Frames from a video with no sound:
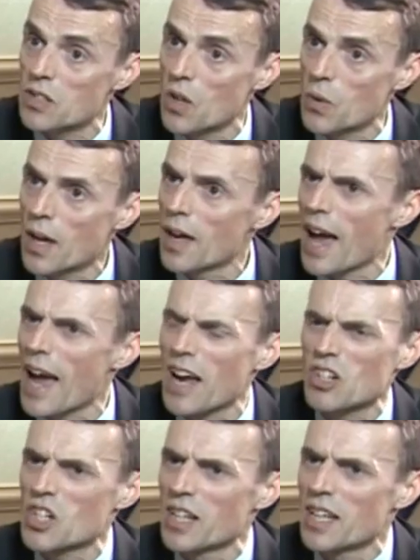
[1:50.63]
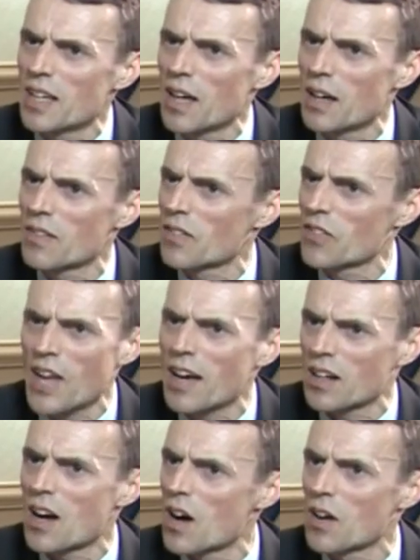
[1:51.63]
So actually,
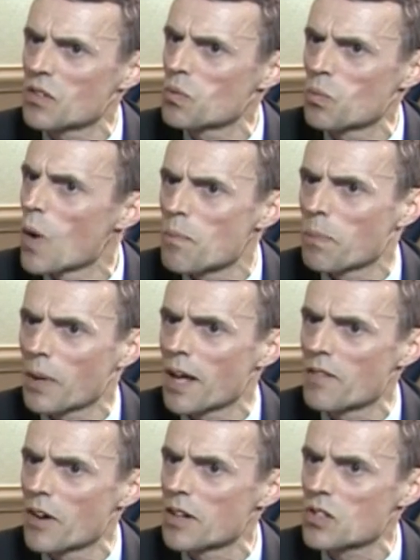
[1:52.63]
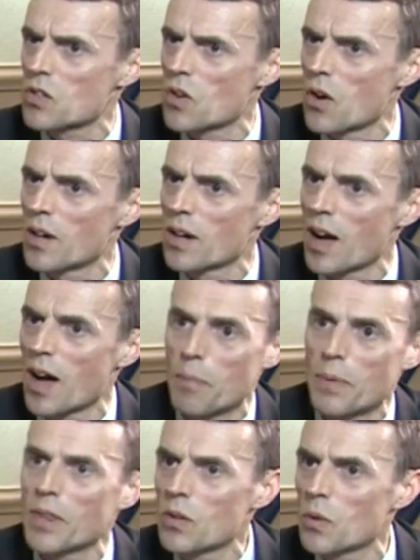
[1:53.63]
that card won't play very strong
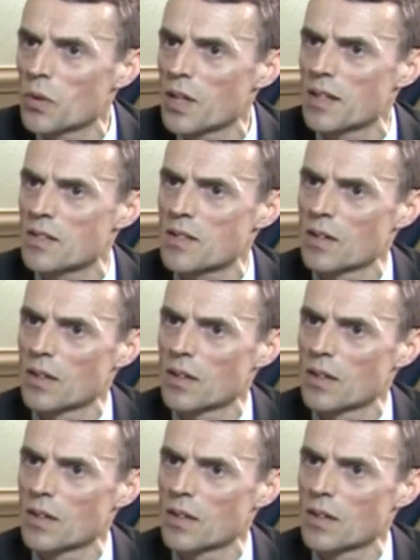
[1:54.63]
up in the northeast.